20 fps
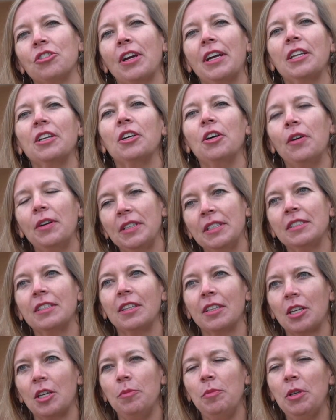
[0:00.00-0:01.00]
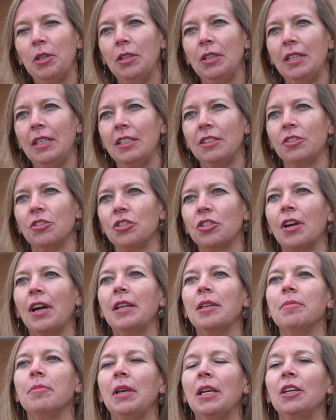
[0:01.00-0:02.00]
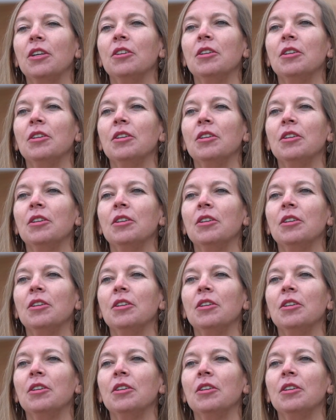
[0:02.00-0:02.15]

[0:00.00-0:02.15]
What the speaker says: try to go out into the community to try to make